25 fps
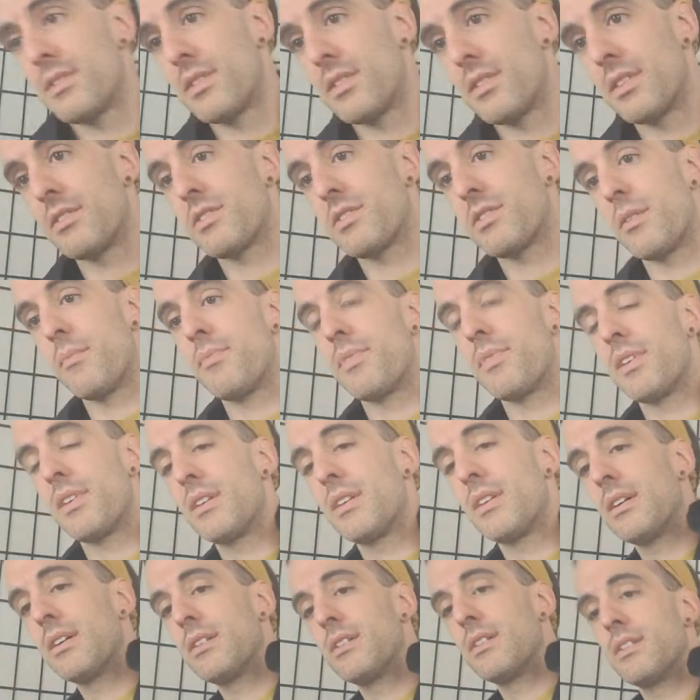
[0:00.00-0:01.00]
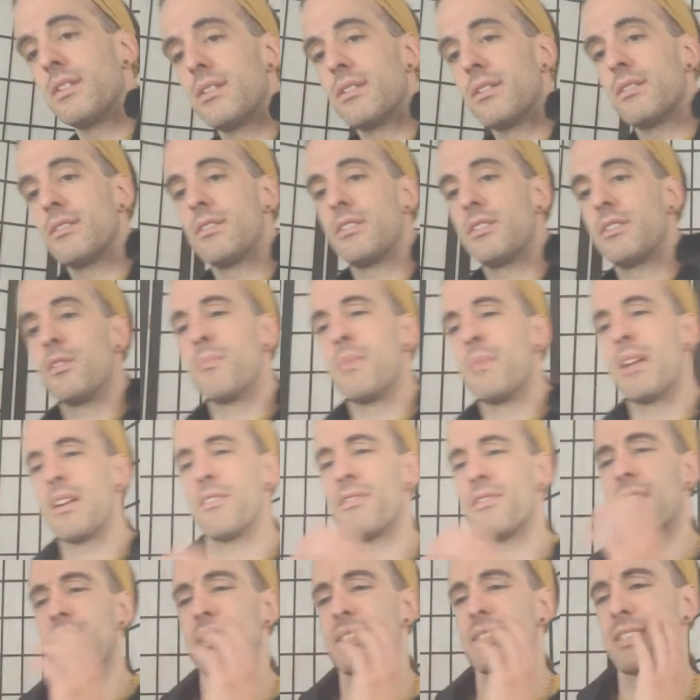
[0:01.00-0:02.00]
There's something you're
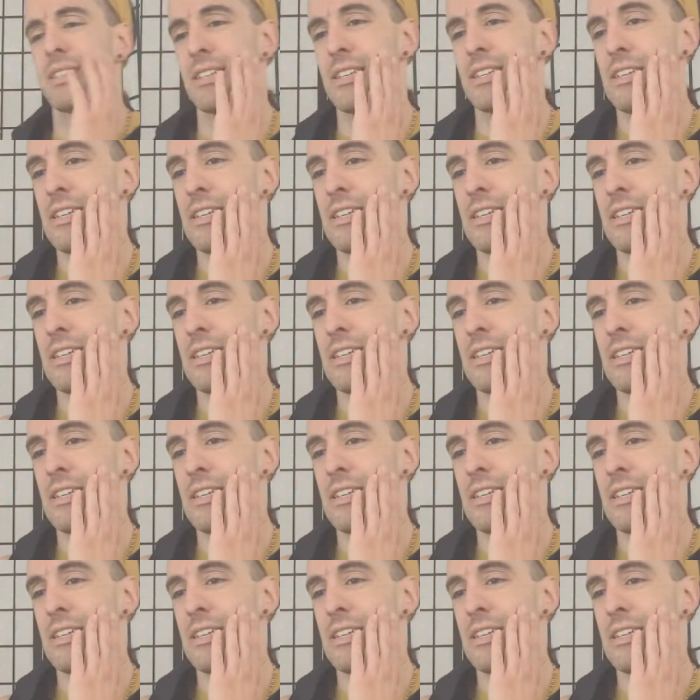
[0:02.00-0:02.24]
manifesting.